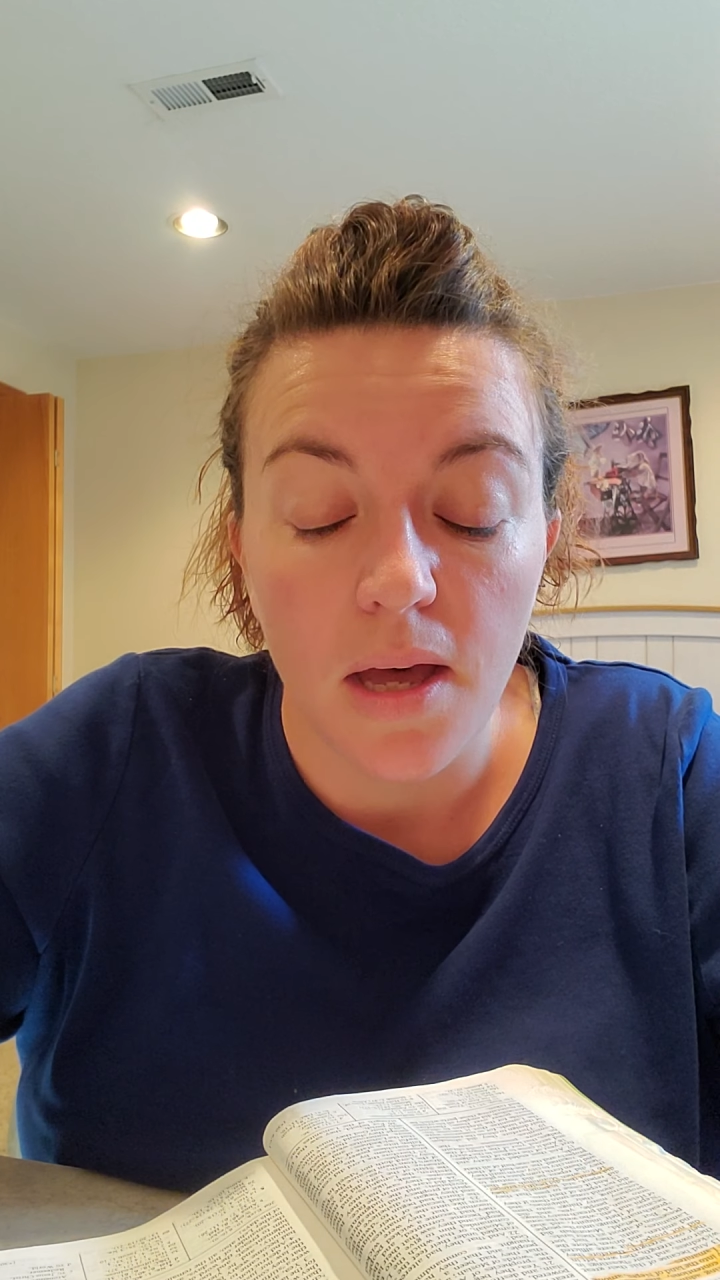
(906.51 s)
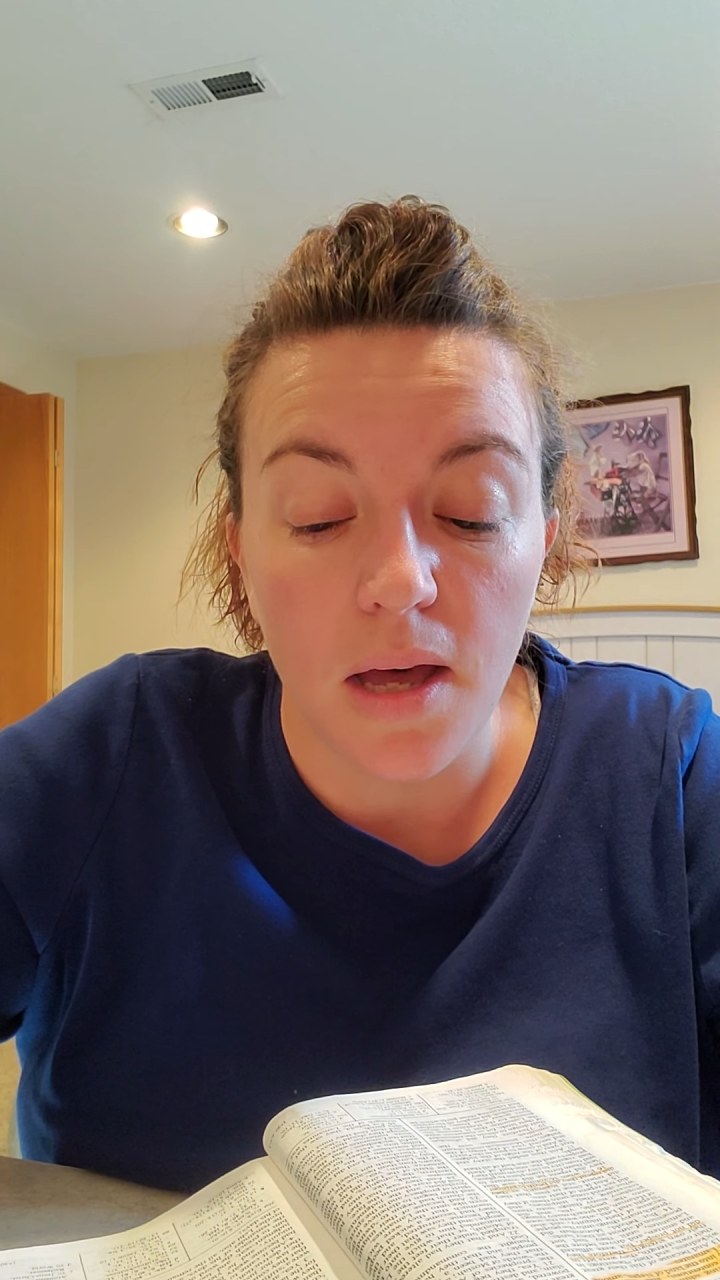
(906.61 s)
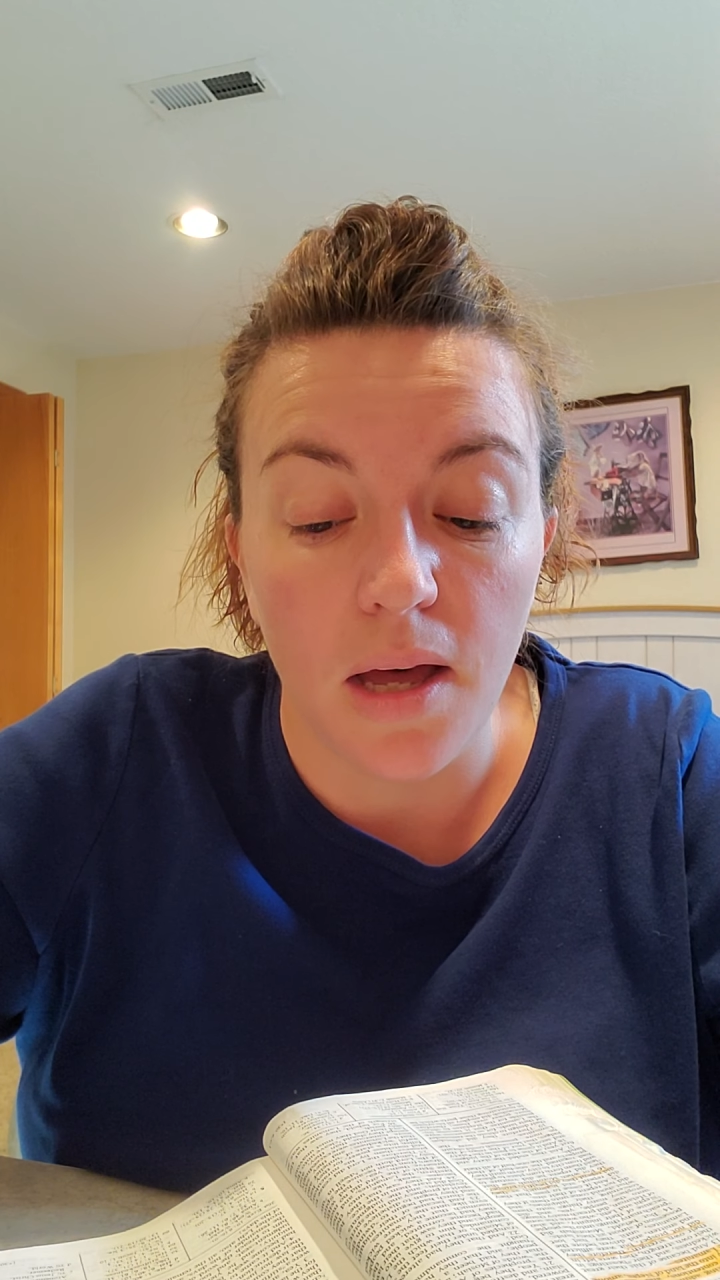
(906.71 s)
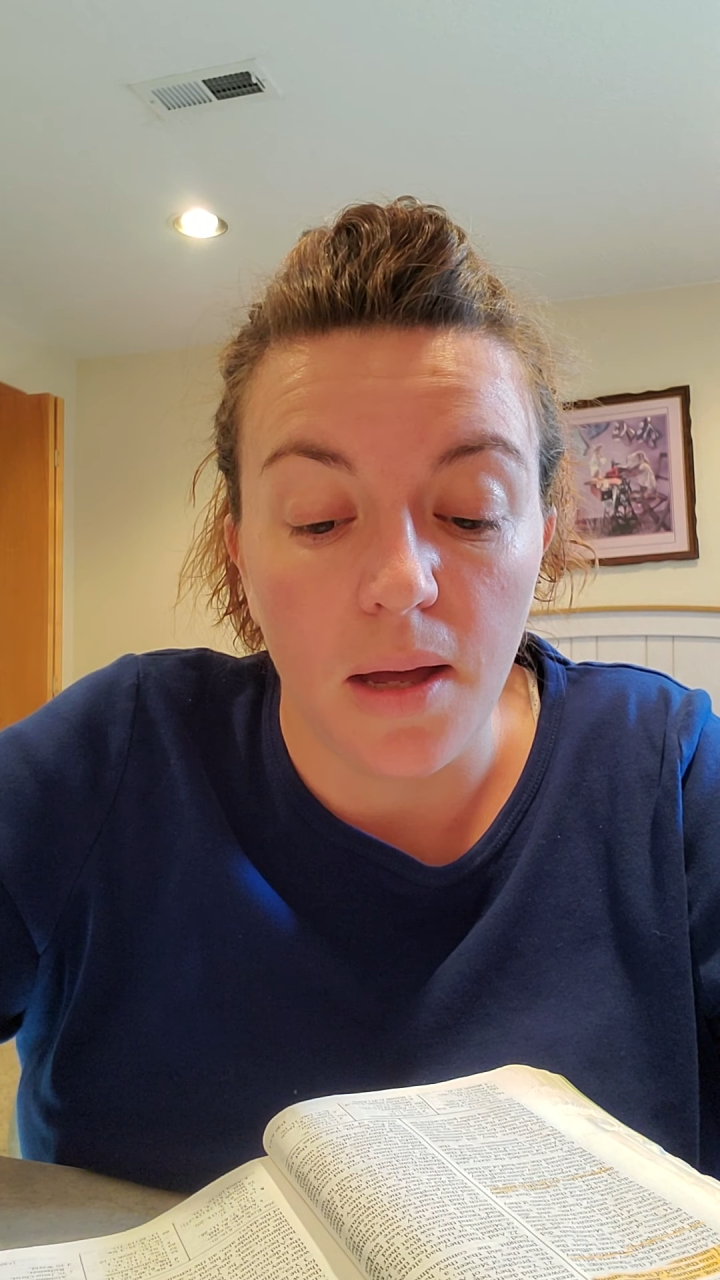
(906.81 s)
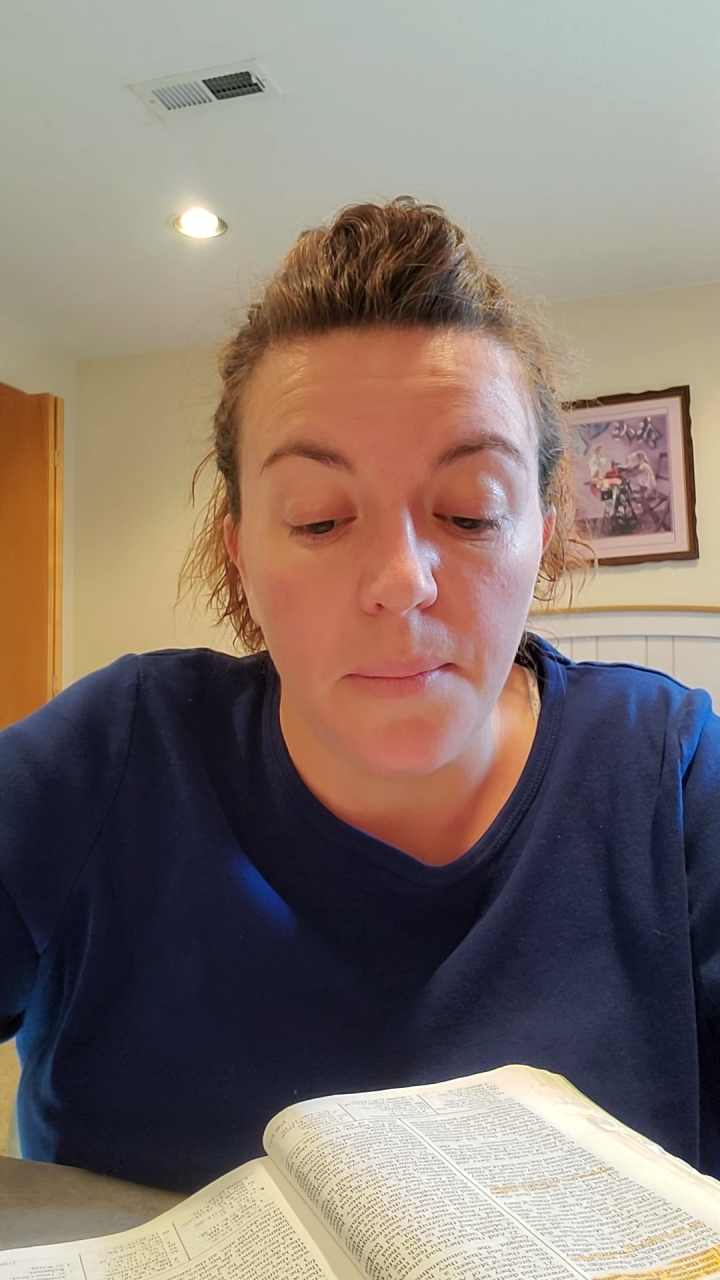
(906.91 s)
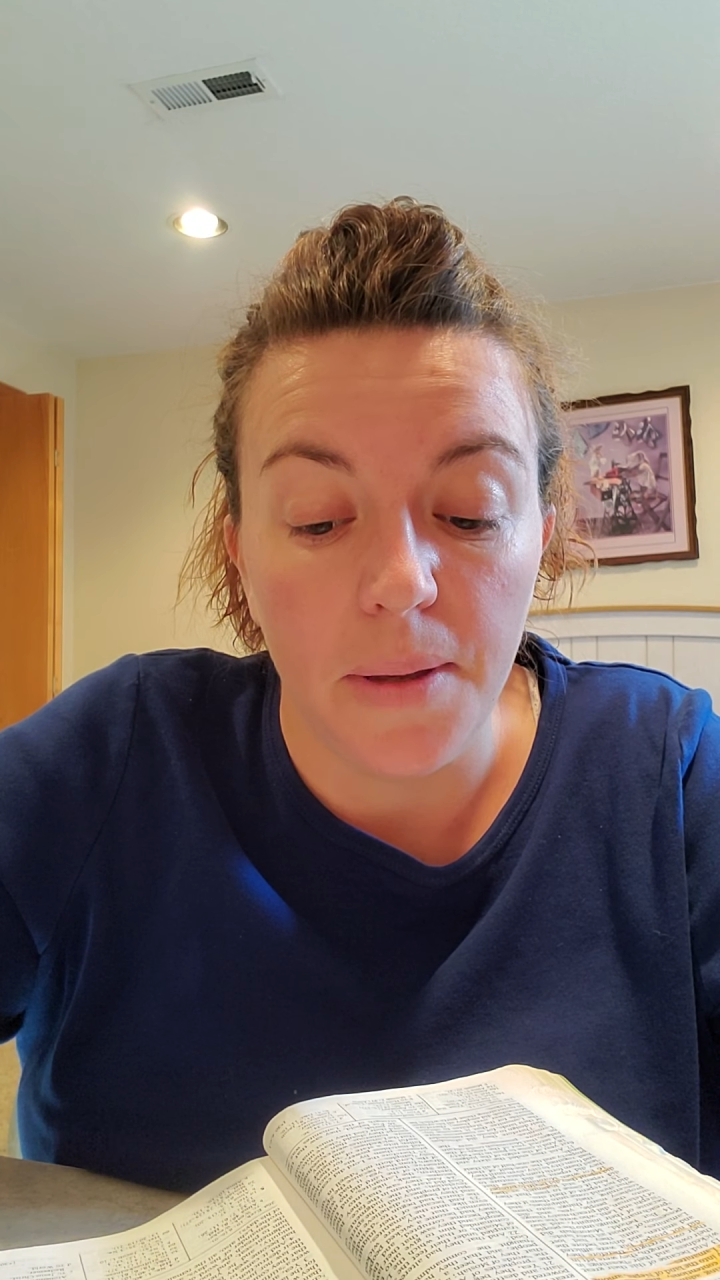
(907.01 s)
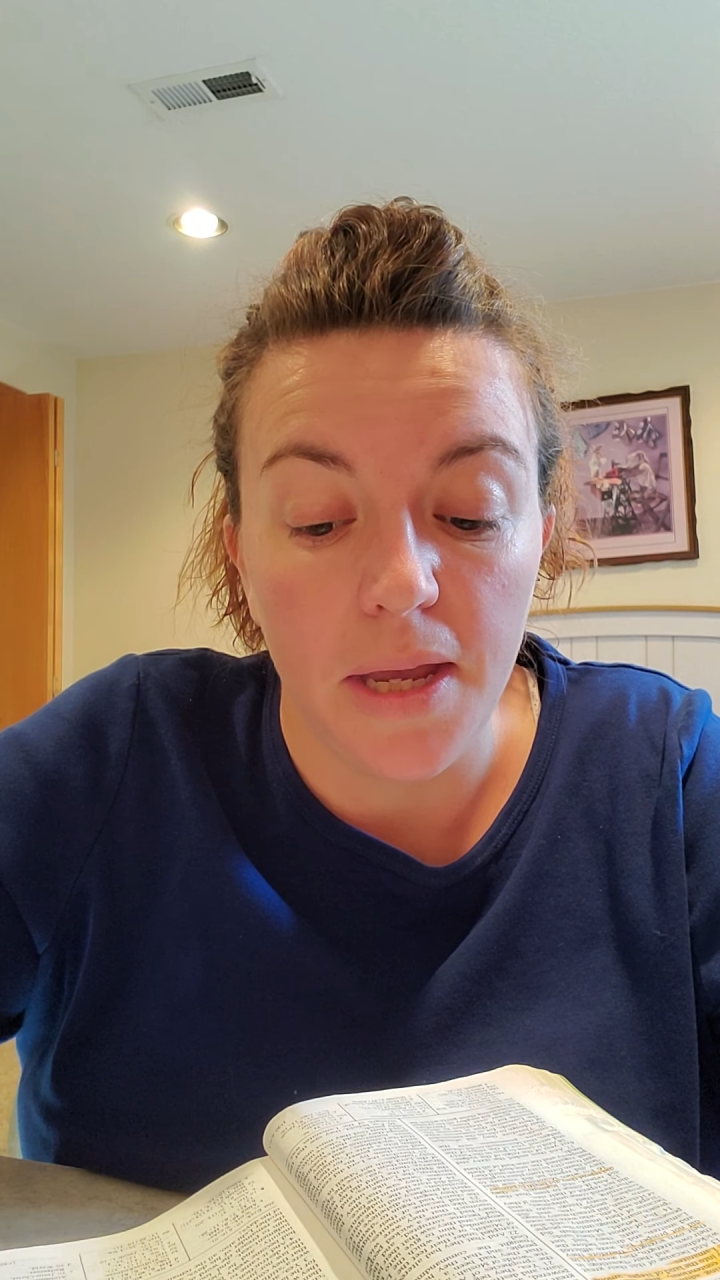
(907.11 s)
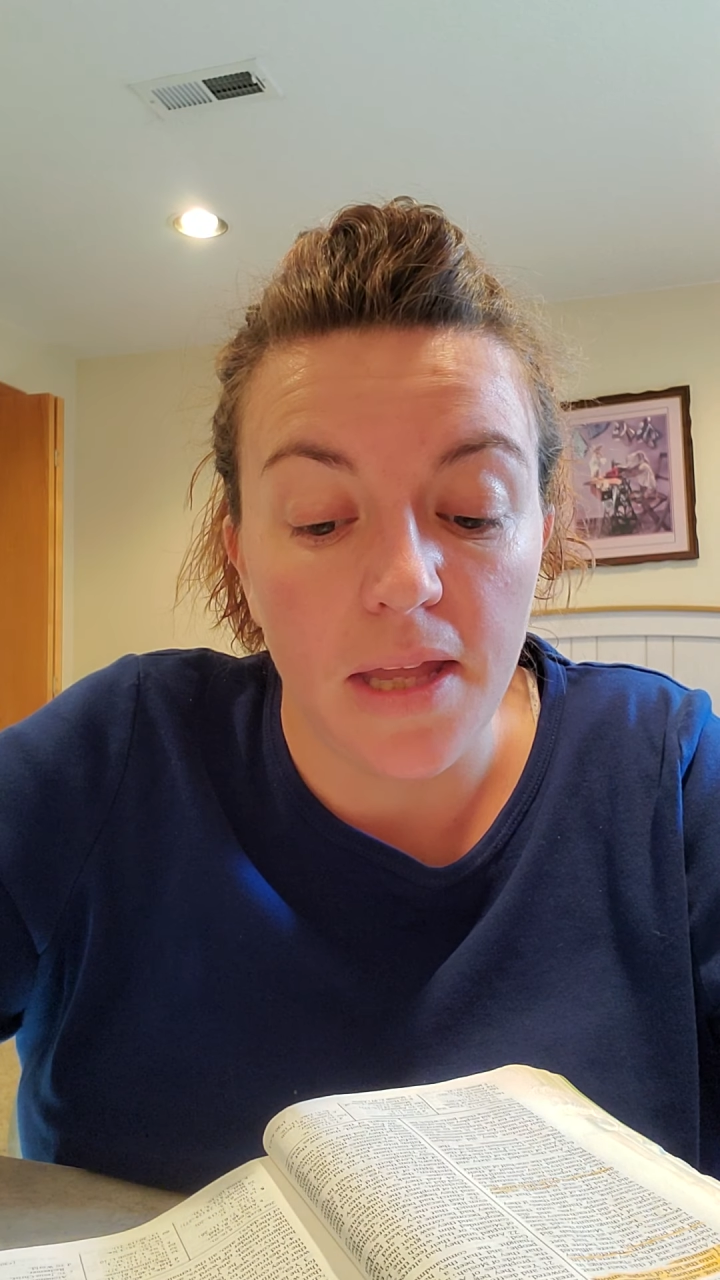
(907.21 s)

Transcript: in